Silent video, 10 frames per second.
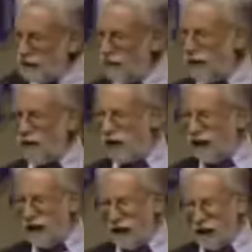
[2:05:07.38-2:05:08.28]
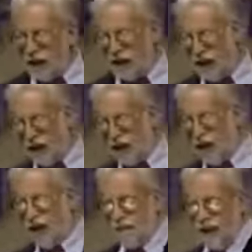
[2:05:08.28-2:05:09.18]
is supposedly the Christian
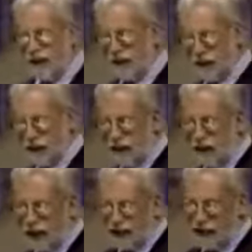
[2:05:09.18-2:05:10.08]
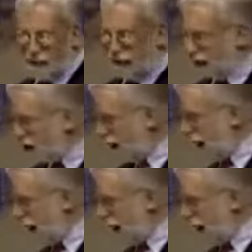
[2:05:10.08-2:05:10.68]
degree of Masonry, the Knight Templar